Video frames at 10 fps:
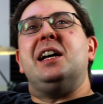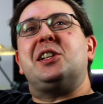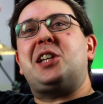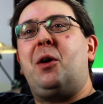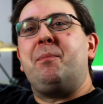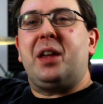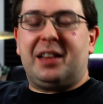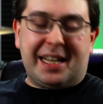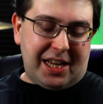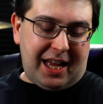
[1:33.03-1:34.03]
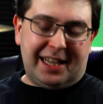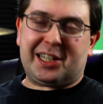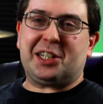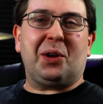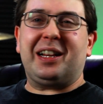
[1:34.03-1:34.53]
So let's
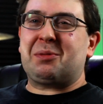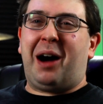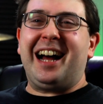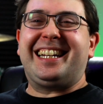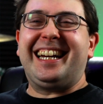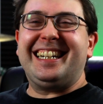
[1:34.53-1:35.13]
get to it, let's watch.